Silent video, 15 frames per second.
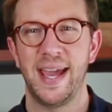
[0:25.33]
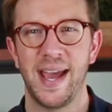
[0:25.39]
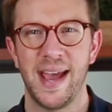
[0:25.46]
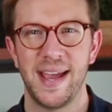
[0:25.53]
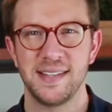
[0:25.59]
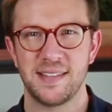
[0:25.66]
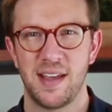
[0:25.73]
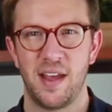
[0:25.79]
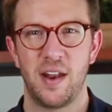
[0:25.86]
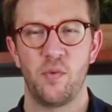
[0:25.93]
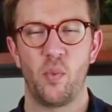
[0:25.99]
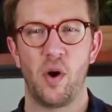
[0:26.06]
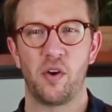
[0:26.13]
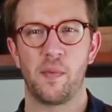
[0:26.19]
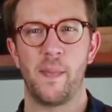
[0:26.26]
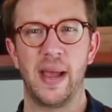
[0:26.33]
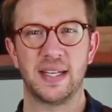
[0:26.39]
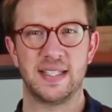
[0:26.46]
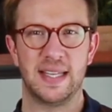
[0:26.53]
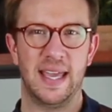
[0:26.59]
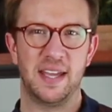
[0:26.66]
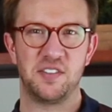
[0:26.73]
guys, and welcome back
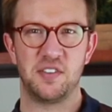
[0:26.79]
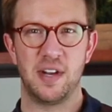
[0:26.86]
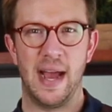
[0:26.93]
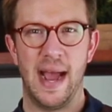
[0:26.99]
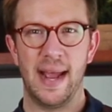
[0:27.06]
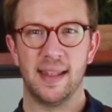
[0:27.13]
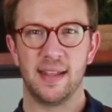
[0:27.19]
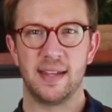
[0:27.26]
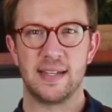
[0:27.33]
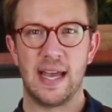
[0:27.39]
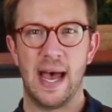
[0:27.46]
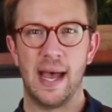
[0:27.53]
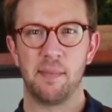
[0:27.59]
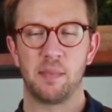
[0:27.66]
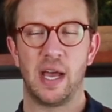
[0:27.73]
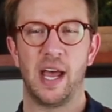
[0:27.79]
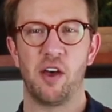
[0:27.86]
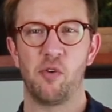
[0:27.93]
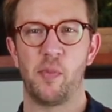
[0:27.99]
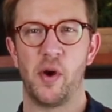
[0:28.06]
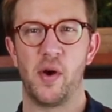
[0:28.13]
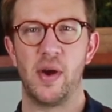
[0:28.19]
to Kitchen Island. I'm
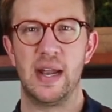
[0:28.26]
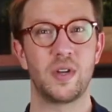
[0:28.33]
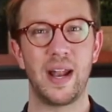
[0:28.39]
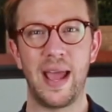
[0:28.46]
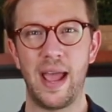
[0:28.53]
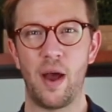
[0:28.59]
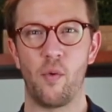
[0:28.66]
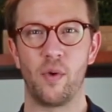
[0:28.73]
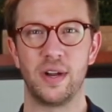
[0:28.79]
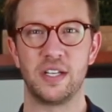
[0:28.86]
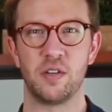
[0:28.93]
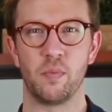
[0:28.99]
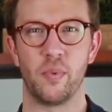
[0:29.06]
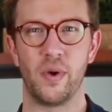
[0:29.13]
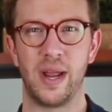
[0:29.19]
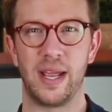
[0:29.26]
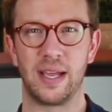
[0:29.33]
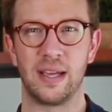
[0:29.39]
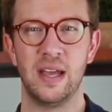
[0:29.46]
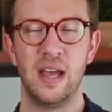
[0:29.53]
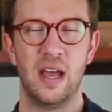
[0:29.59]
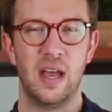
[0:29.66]
Kyle Bowen. Today I wanted to
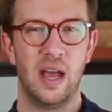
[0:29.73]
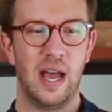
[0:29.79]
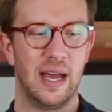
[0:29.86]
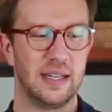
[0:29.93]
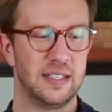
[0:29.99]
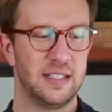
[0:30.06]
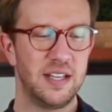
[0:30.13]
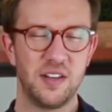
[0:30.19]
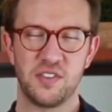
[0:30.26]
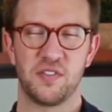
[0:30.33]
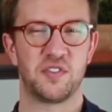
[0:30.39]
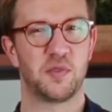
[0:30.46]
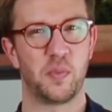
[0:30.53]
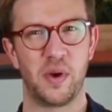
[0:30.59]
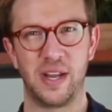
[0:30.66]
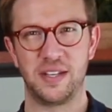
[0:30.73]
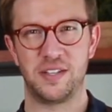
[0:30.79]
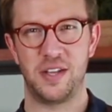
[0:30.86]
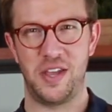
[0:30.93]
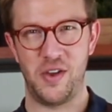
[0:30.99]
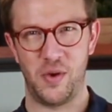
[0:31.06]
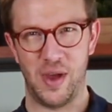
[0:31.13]
bring a touch of spring
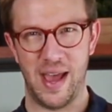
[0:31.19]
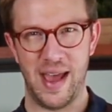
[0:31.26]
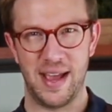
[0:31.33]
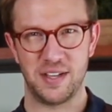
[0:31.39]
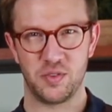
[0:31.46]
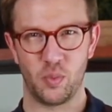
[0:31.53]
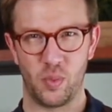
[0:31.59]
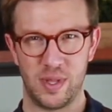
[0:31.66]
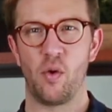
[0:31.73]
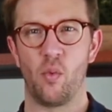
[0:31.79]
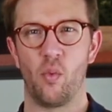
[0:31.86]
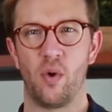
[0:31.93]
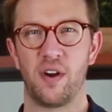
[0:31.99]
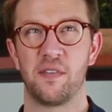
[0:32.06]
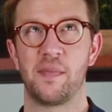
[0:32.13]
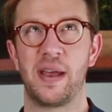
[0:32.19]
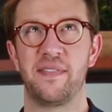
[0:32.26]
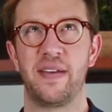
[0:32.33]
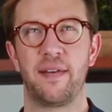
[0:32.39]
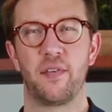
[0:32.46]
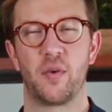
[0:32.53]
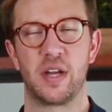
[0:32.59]
to you guys with one of my
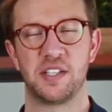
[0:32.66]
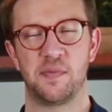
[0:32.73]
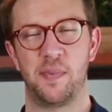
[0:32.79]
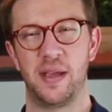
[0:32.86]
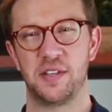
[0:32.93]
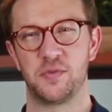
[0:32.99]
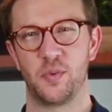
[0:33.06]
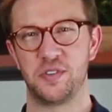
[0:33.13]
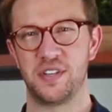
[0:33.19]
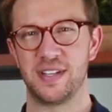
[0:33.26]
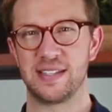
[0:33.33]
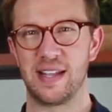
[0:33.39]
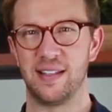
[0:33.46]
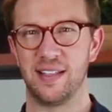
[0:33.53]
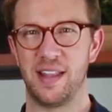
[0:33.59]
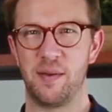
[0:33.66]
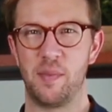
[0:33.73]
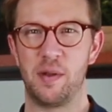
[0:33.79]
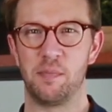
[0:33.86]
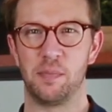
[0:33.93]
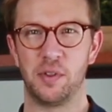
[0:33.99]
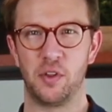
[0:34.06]
favorite recipes, which is
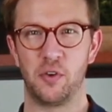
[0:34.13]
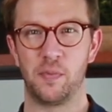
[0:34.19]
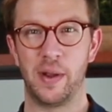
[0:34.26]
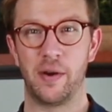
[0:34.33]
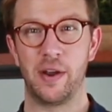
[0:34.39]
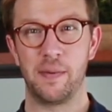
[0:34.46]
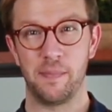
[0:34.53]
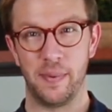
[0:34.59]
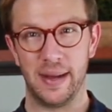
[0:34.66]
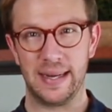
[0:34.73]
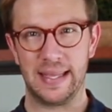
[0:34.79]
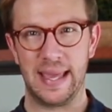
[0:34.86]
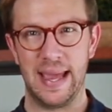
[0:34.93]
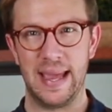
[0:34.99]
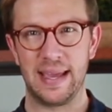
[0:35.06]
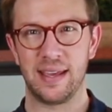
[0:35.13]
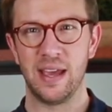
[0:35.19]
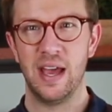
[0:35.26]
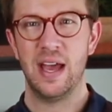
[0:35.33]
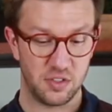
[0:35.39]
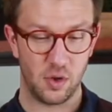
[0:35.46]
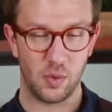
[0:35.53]
lemon blueberry bundt cake.
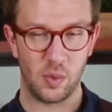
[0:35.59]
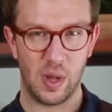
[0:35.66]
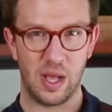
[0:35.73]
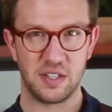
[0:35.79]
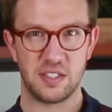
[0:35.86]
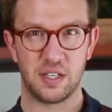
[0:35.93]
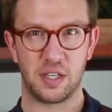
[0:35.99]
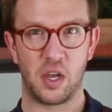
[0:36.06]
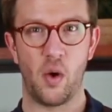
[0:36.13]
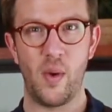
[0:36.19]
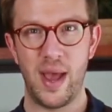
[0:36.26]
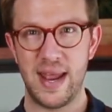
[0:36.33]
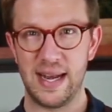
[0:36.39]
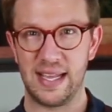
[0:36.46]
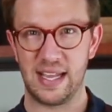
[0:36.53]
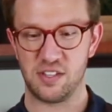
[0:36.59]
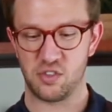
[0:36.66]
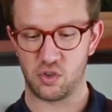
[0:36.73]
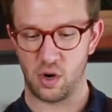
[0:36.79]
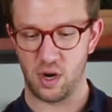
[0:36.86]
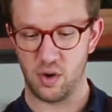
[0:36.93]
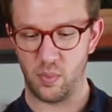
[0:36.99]
So to go ahead and get
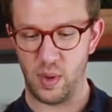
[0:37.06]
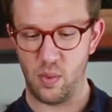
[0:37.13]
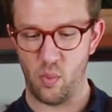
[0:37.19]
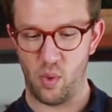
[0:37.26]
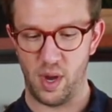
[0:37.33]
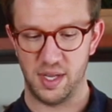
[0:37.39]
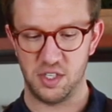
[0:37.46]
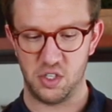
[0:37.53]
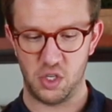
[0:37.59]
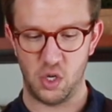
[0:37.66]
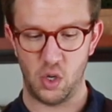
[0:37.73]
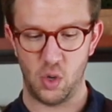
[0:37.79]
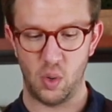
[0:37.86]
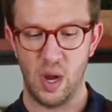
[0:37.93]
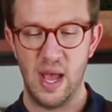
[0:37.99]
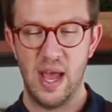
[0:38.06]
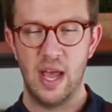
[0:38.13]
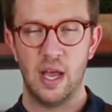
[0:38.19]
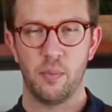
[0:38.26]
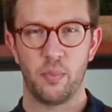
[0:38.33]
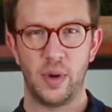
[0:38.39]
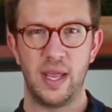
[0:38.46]
started, we want to
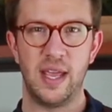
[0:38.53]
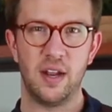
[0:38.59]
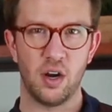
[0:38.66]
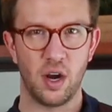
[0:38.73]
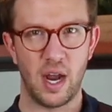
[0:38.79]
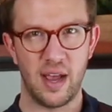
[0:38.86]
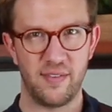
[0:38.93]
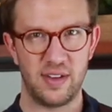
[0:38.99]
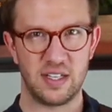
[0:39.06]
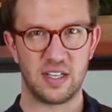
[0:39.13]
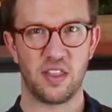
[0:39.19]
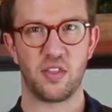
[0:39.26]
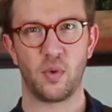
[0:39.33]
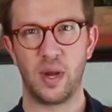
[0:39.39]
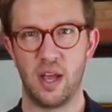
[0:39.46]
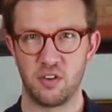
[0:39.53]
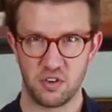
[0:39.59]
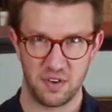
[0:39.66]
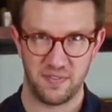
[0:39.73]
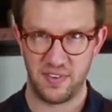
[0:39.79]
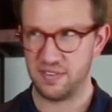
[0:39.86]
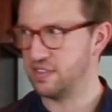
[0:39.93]
preheat our oven to
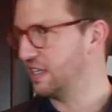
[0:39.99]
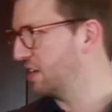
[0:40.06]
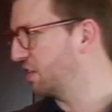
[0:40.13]
350